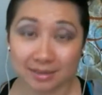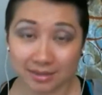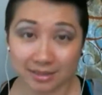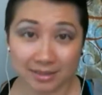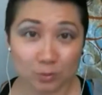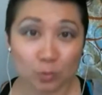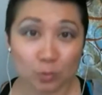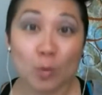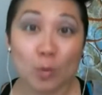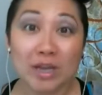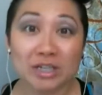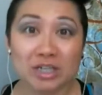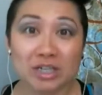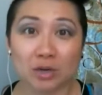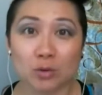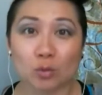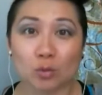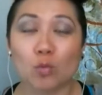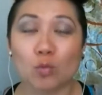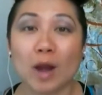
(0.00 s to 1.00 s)
this
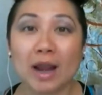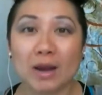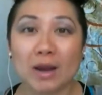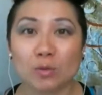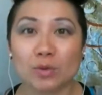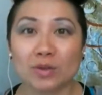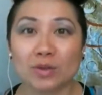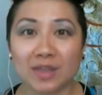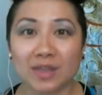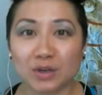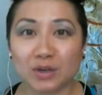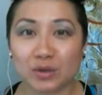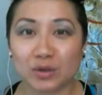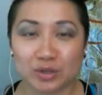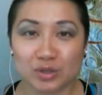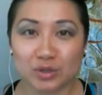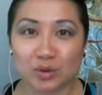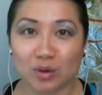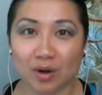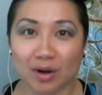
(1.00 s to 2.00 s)
widget right within your
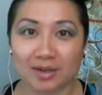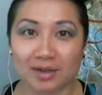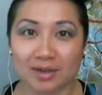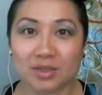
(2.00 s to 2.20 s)
store.